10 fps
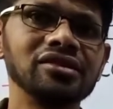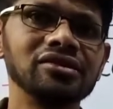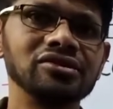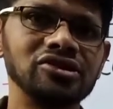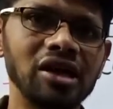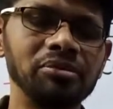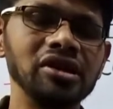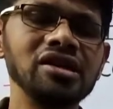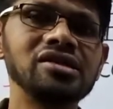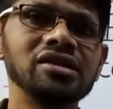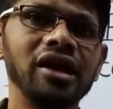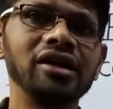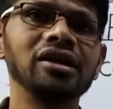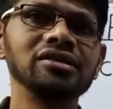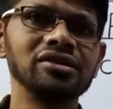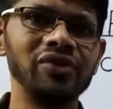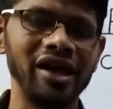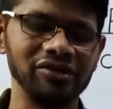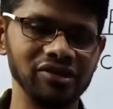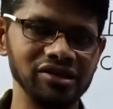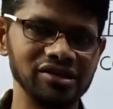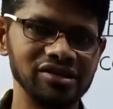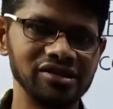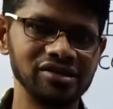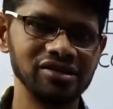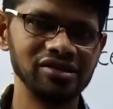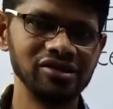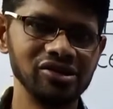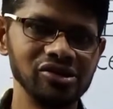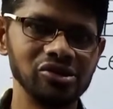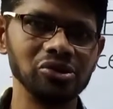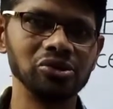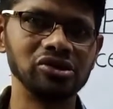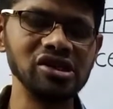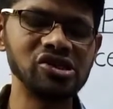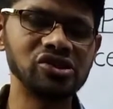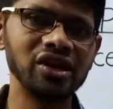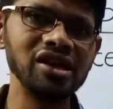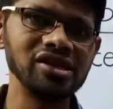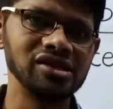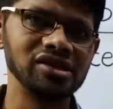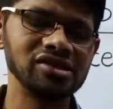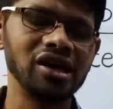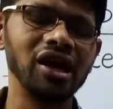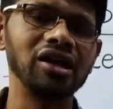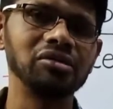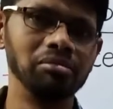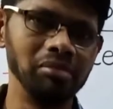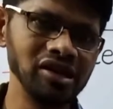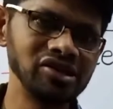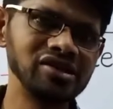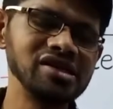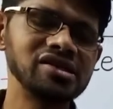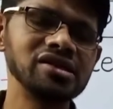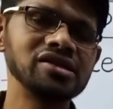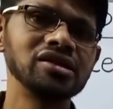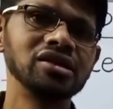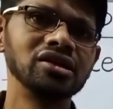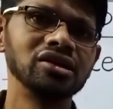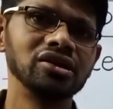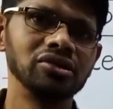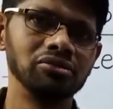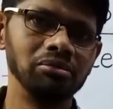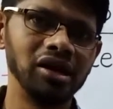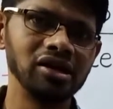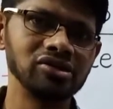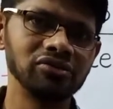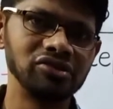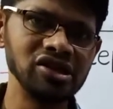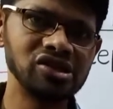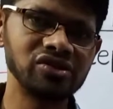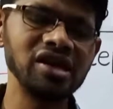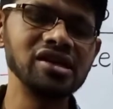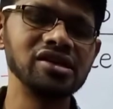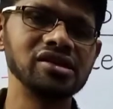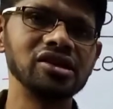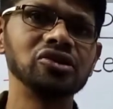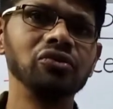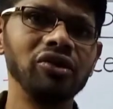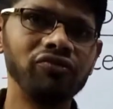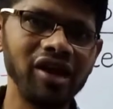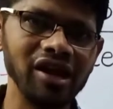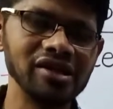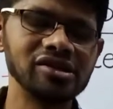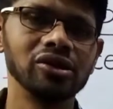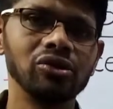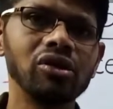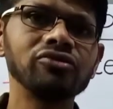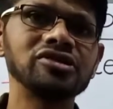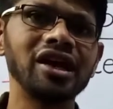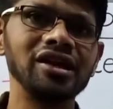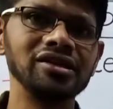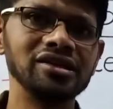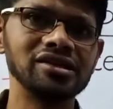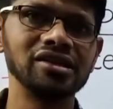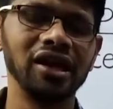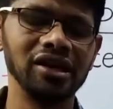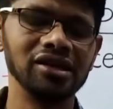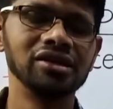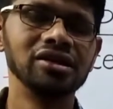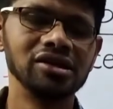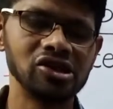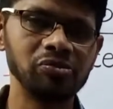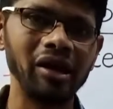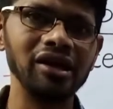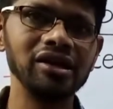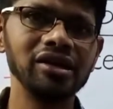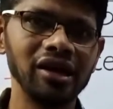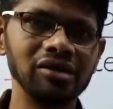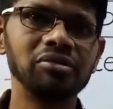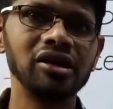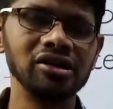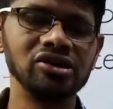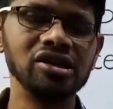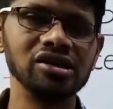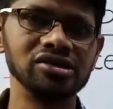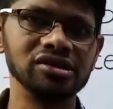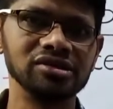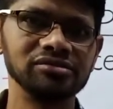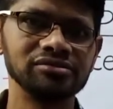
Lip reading: Japanese and other languages. So these three reasons are major reasons. Because of these three reasons, we face a lot of challenges in spelling and pronunciation.